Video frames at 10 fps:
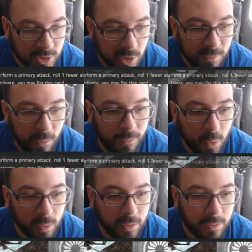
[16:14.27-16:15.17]

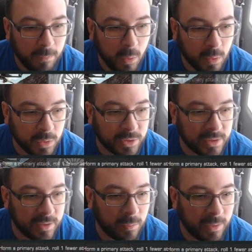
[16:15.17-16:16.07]
foil
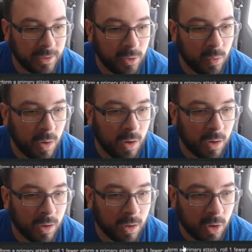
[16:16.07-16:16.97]
motors, when you
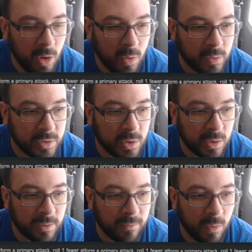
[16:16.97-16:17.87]
are closed, you
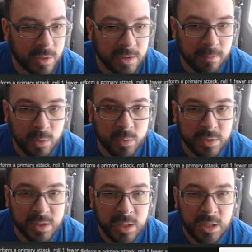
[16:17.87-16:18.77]
can focus to
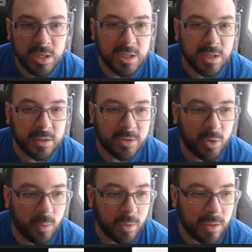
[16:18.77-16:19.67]
boost. So
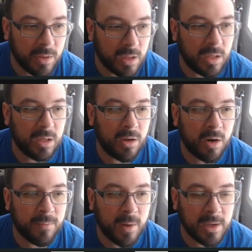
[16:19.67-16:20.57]
with
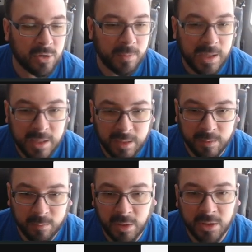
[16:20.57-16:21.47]
R4 Astromech and a
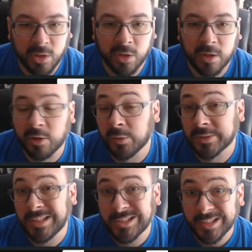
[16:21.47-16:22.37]
Predator, you're
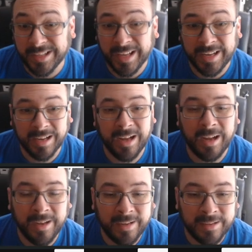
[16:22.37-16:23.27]
essentially getting
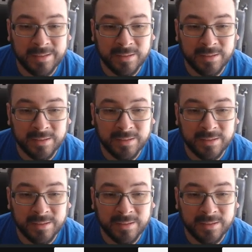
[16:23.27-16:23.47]
an